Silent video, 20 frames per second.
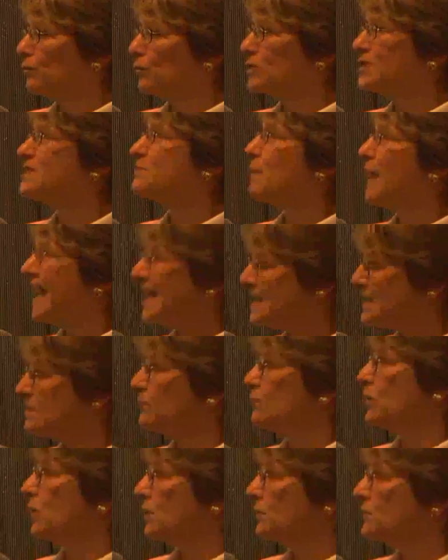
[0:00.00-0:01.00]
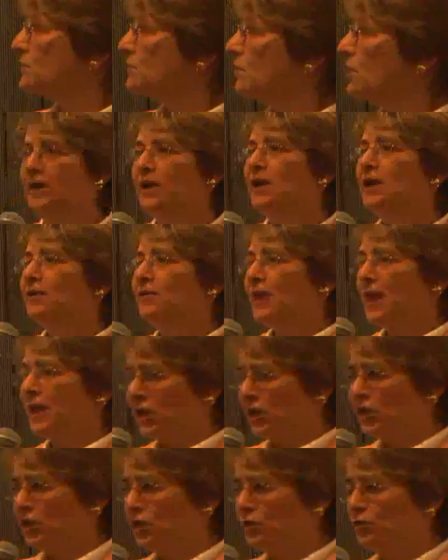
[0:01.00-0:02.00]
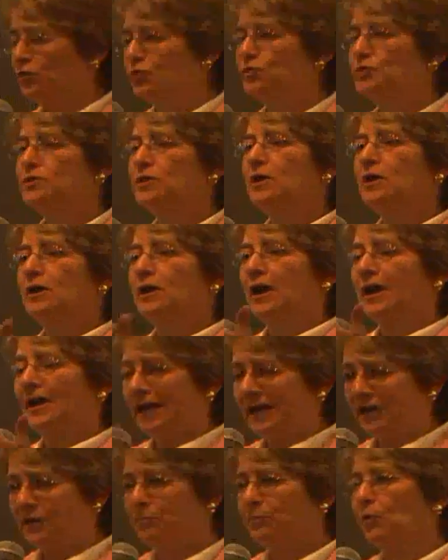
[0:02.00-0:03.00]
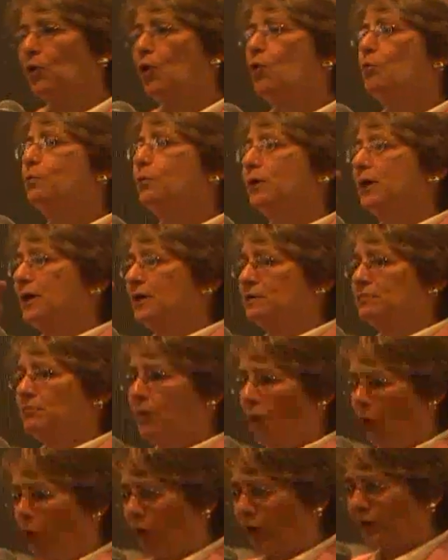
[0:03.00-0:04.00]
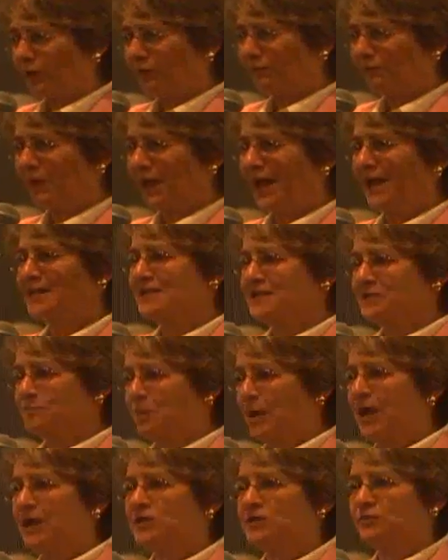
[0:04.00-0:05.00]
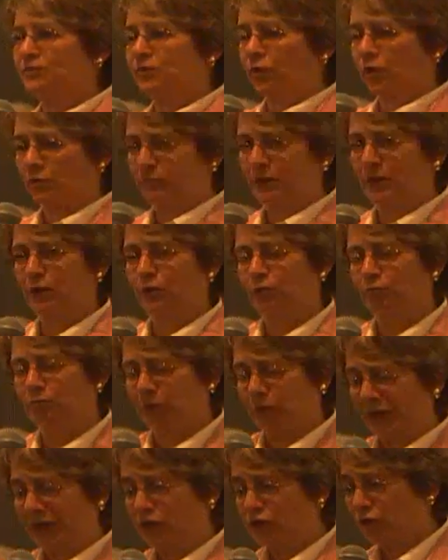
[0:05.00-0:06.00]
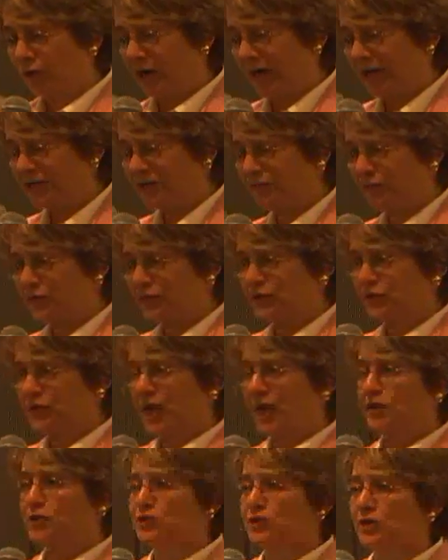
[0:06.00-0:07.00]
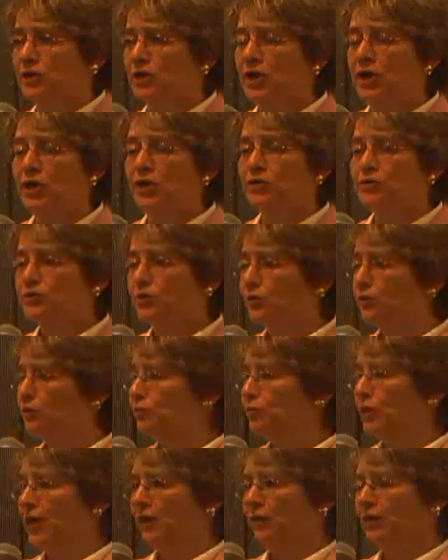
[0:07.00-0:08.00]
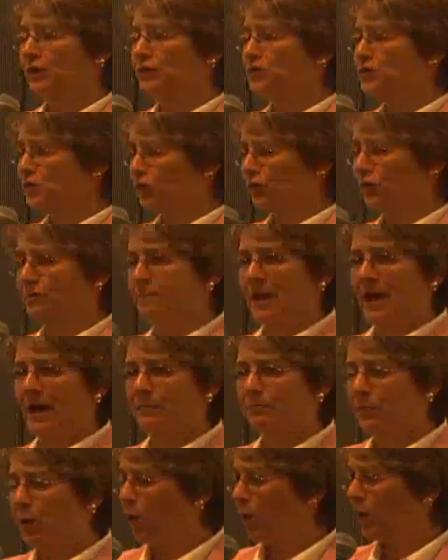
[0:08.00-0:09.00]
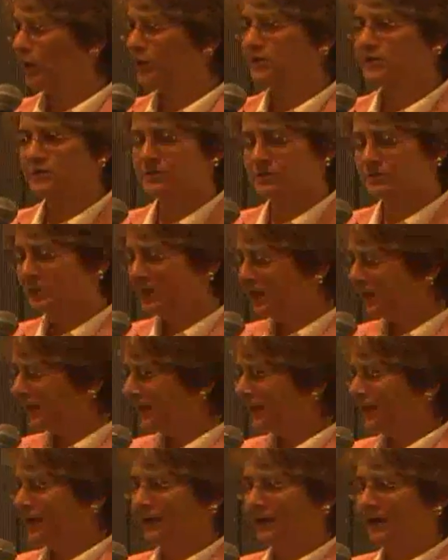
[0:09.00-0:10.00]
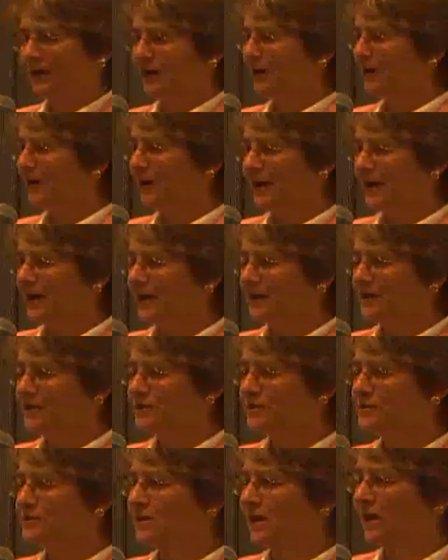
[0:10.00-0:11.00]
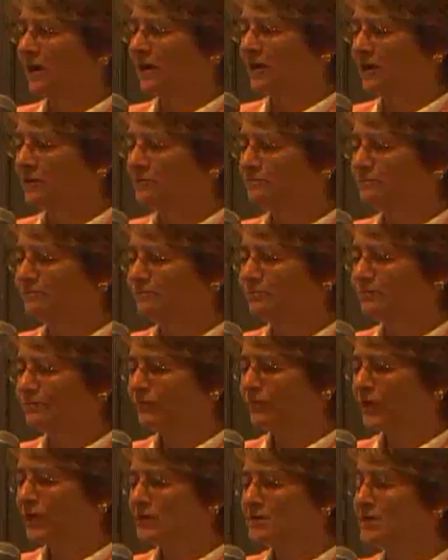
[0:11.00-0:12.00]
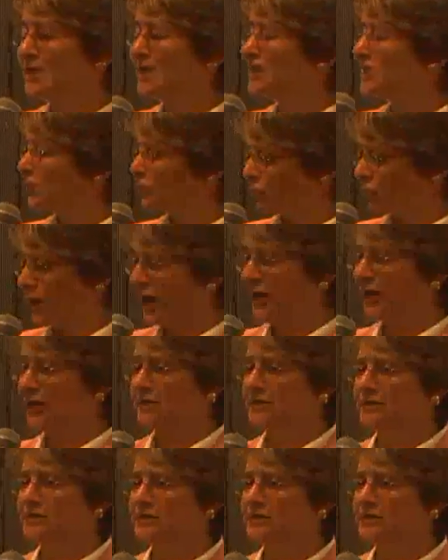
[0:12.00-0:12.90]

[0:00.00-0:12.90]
responsiveness. They can use an inappropriate land space for a marine transfer station, so their concern about parks uh, is um, schizophrenic